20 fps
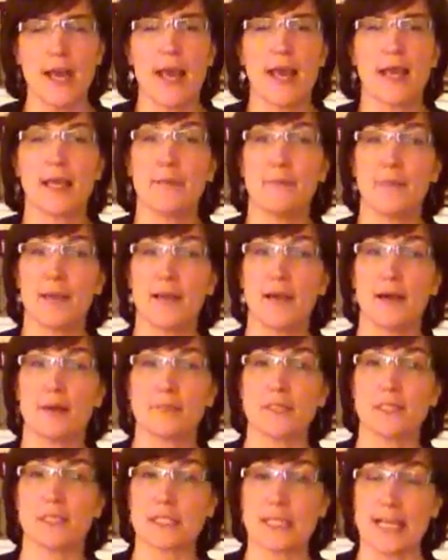It can become
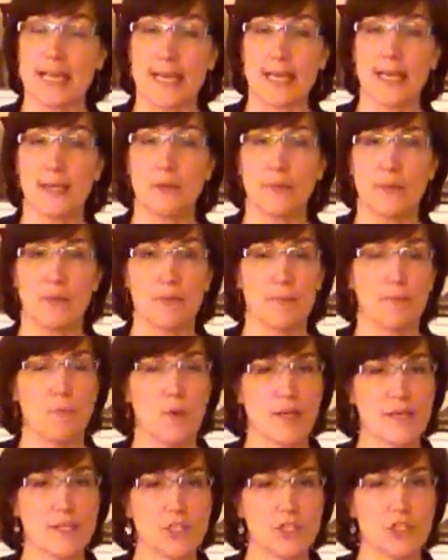slick with
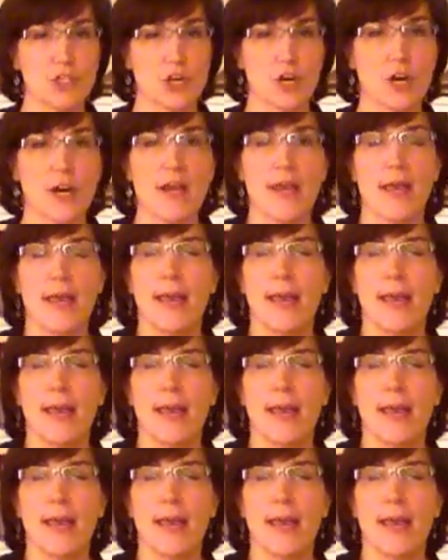moisture.